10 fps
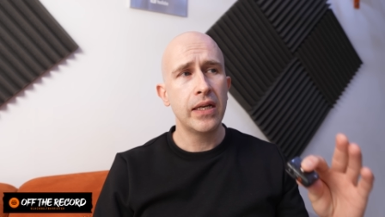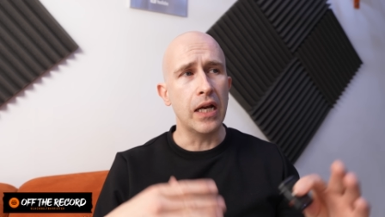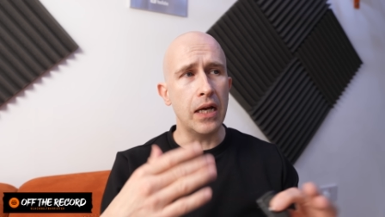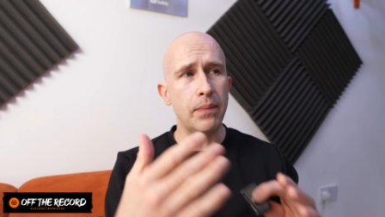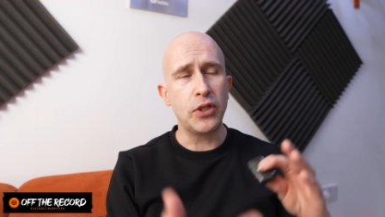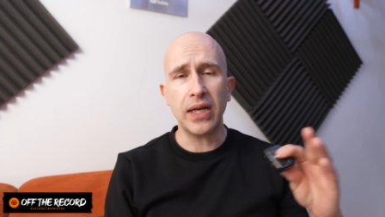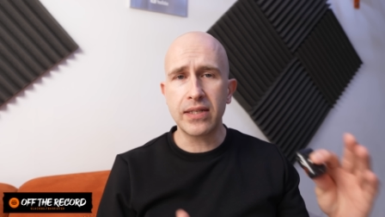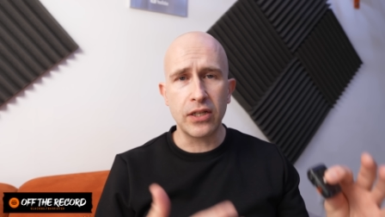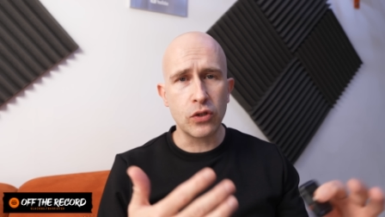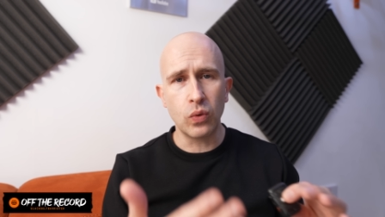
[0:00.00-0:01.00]

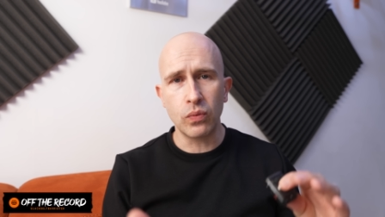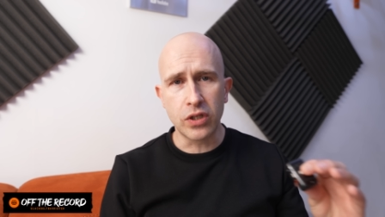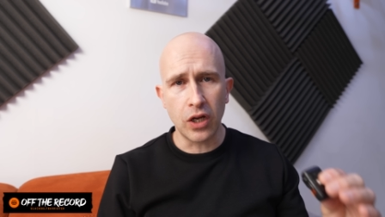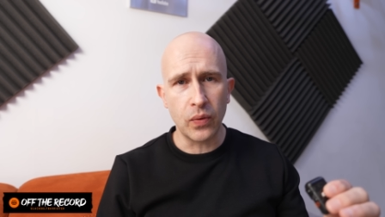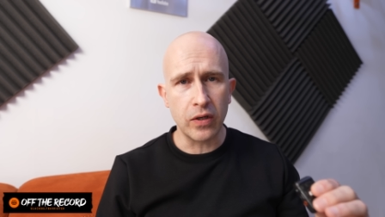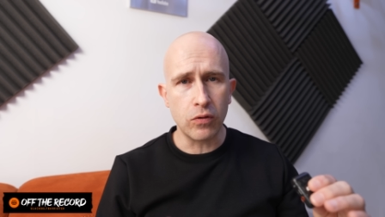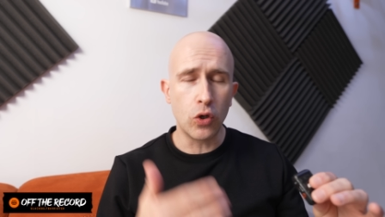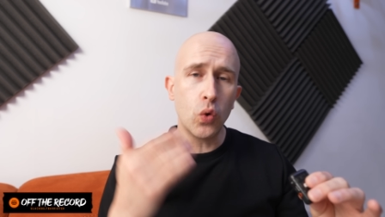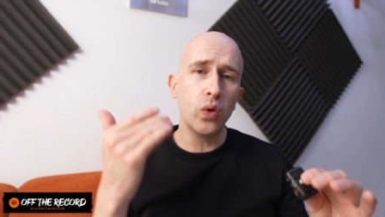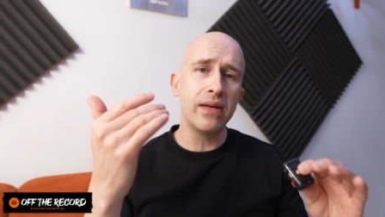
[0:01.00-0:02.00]
objecting to what was going on,
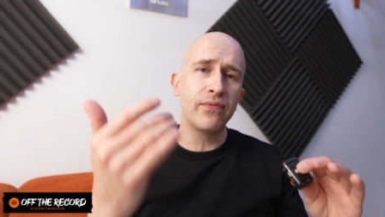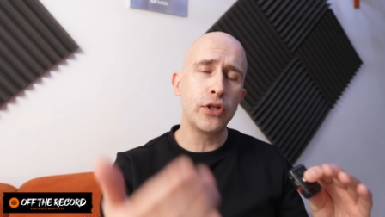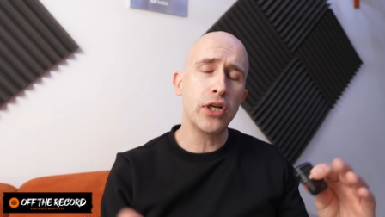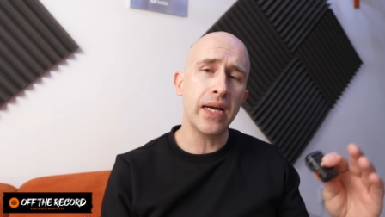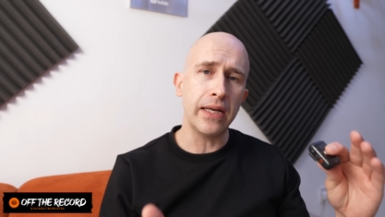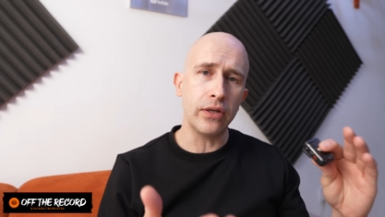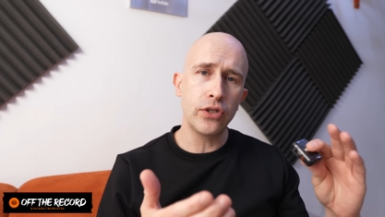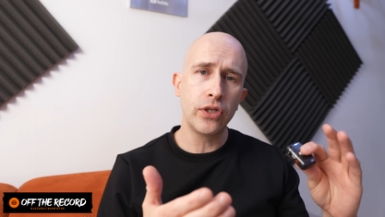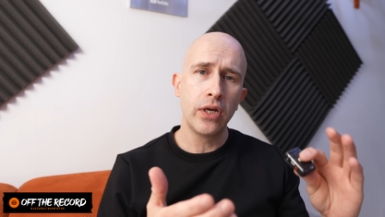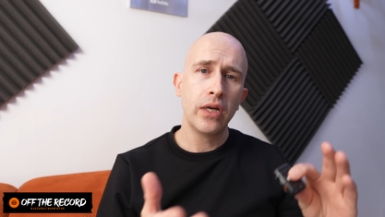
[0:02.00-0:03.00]
calling for
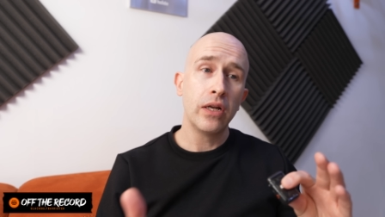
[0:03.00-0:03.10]
change